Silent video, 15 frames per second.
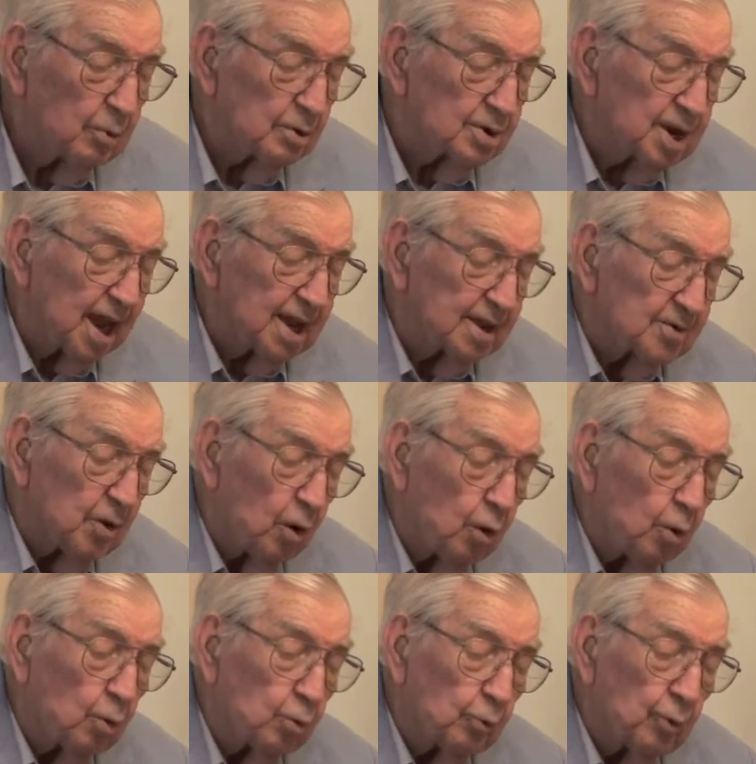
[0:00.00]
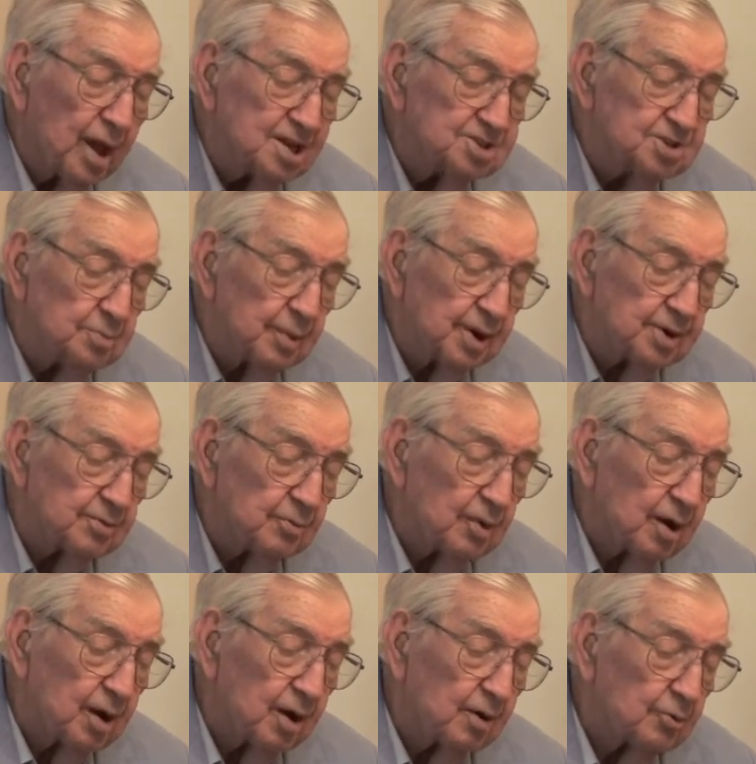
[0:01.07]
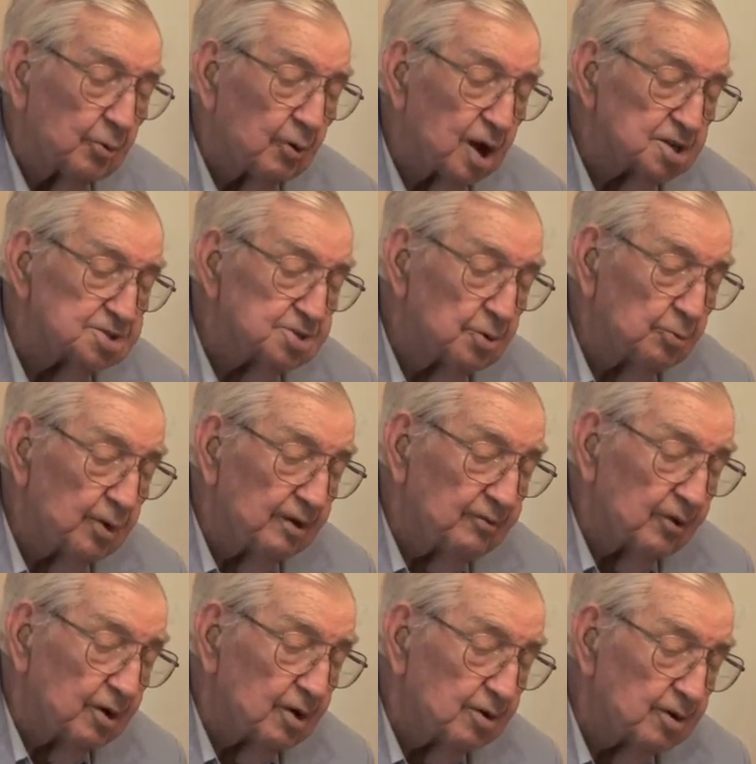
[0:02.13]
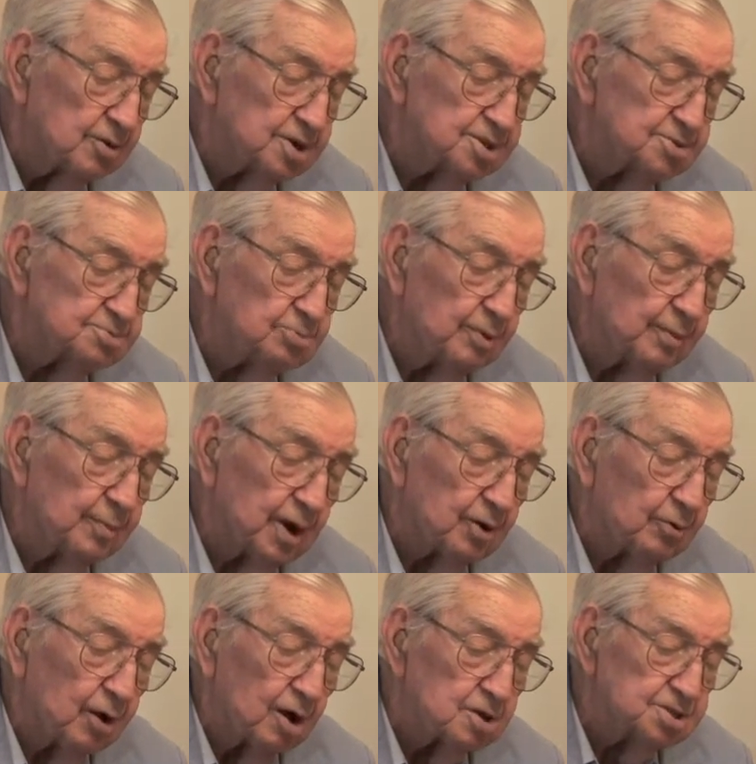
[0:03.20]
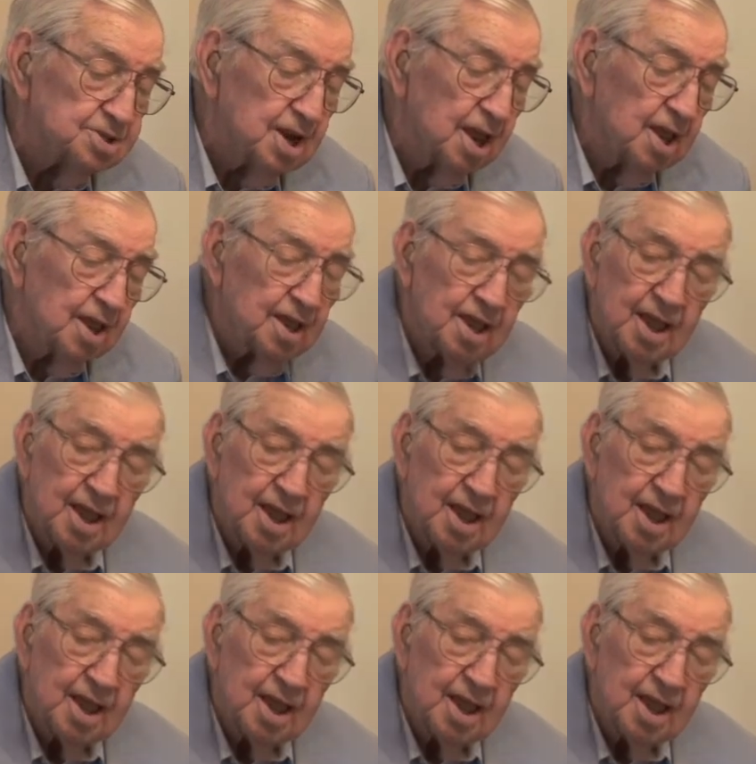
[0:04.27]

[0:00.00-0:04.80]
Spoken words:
we're taking a whole regiment across the river, swim across,